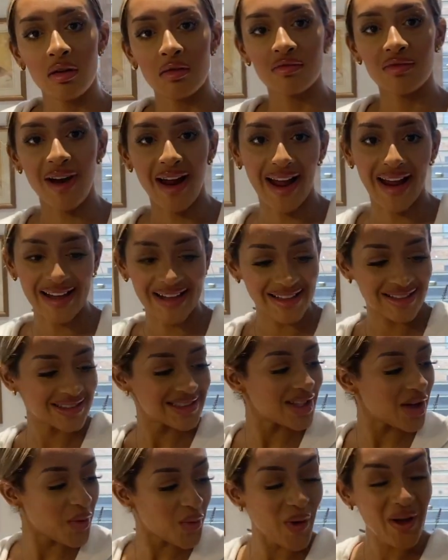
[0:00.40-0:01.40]
Right,
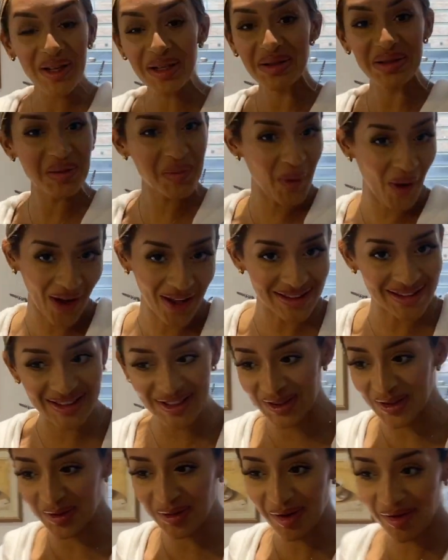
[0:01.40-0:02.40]
so welcome to part
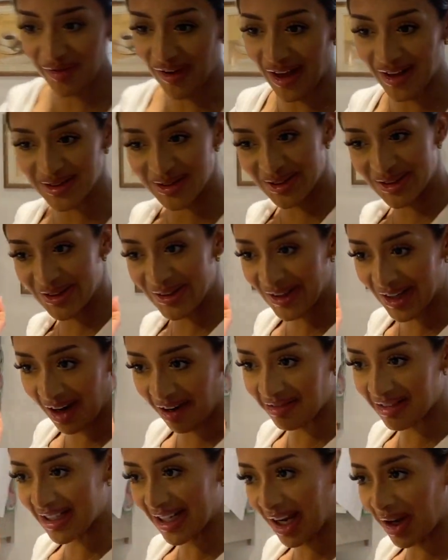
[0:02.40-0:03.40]
2 of how to cook
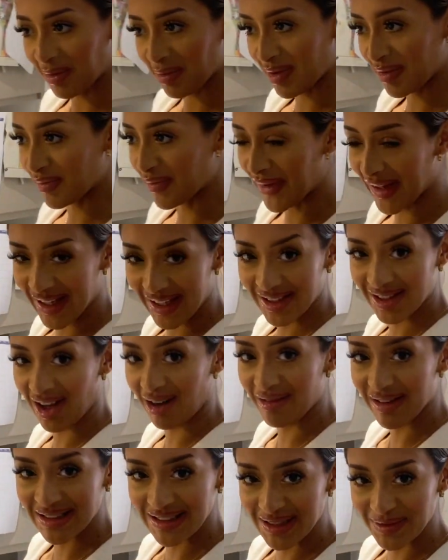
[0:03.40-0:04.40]
curry goat with me,
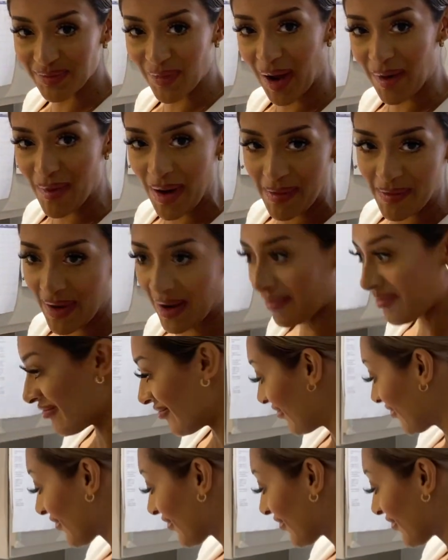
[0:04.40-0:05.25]
directed by my mum.